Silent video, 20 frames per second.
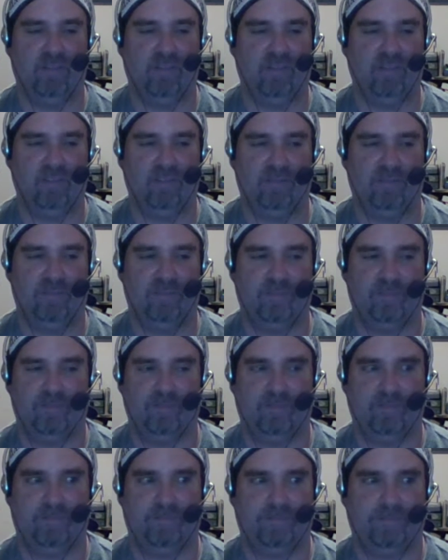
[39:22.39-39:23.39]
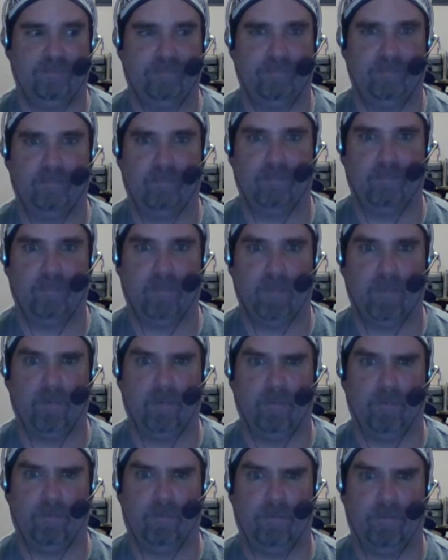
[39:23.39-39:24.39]
That really hurts me to
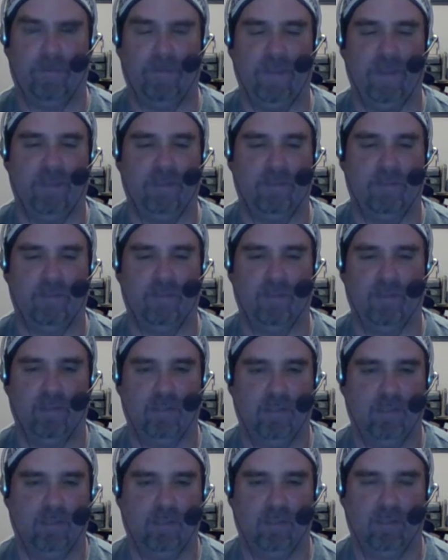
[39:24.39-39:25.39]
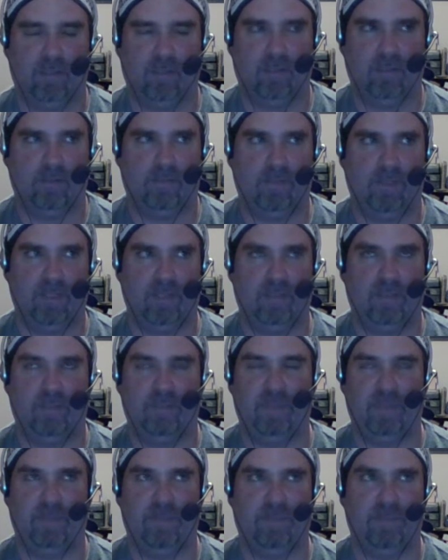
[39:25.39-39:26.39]
see. Then there was a Tessa
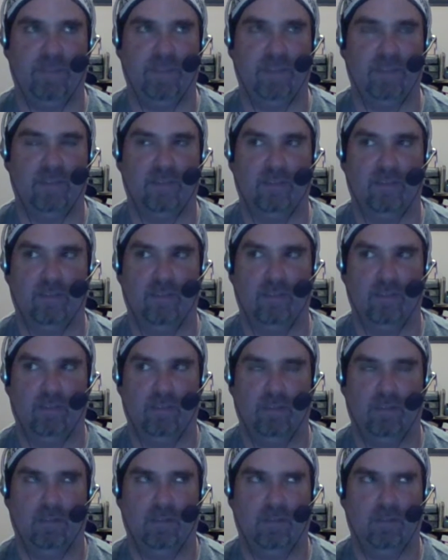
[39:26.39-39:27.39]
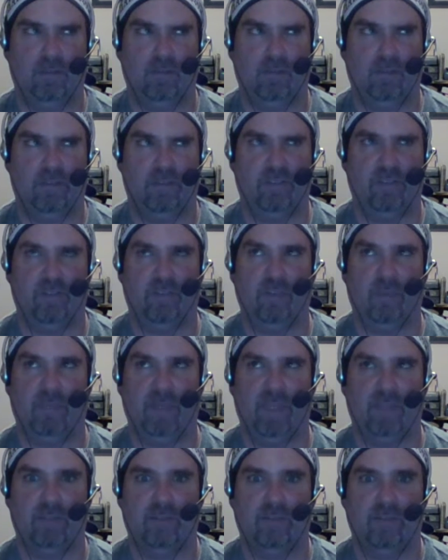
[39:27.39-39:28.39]
Blanchard promo.
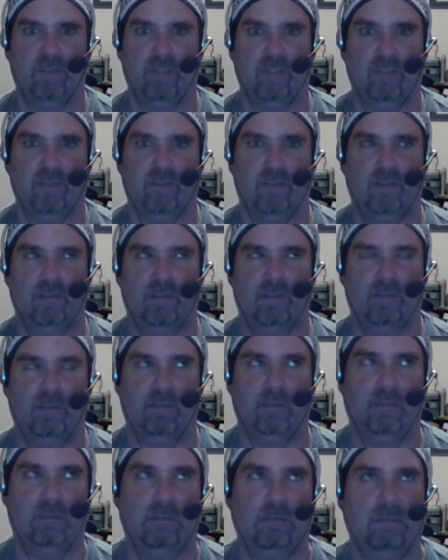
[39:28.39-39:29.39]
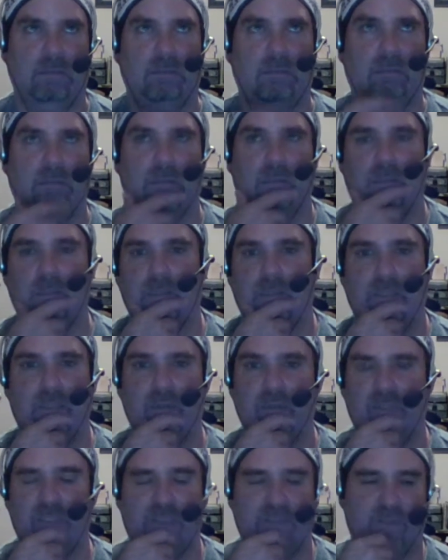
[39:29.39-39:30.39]
Wow, Tessa Blanchard got a nose. it.
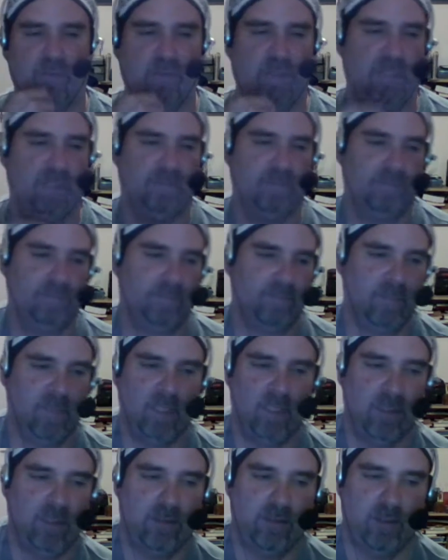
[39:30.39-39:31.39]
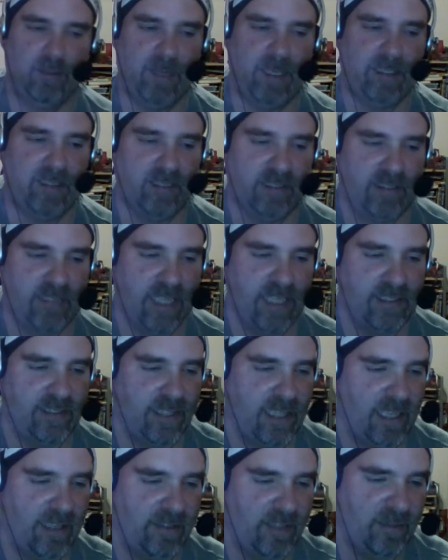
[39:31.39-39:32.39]
I don't know if that's
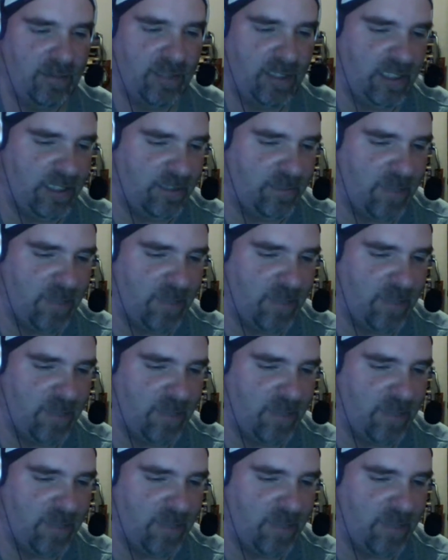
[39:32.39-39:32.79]
real or